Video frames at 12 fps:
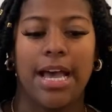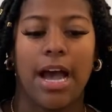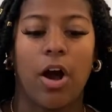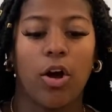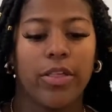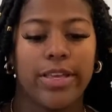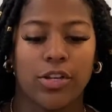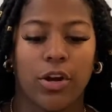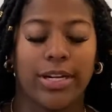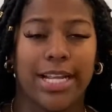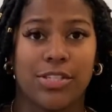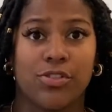all these
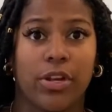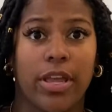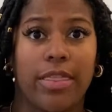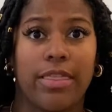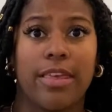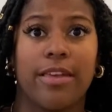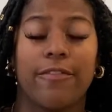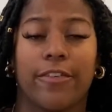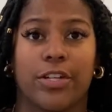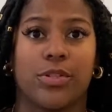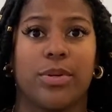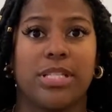aren't necessarily the
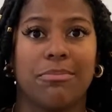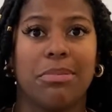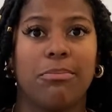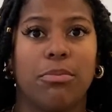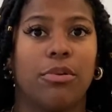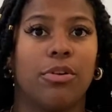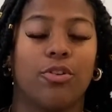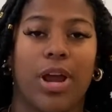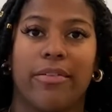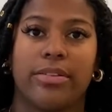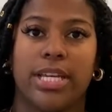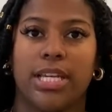first ones that people
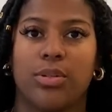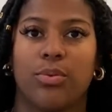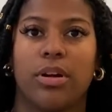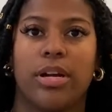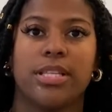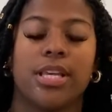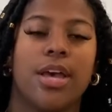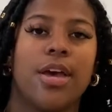gravitate towards.